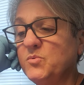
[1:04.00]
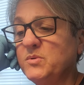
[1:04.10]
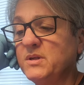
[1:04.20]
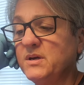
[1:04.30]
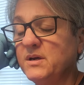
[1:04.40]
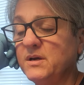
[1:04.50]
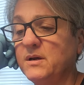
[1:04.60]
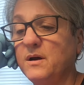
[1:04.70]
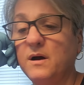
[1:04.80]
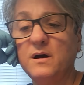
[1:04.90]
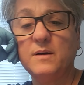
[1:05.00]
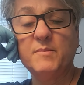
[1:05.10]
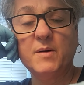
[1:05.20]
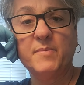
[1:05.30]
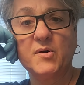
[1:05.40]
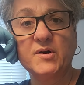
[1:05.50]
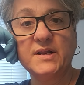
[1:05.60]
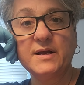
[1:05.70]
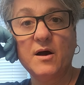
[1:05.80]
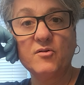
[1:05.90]
using a burgundy
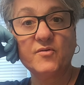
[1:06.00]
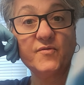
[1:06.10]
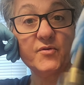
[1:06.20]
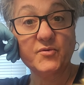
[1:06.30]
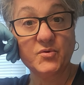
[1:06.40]
color for the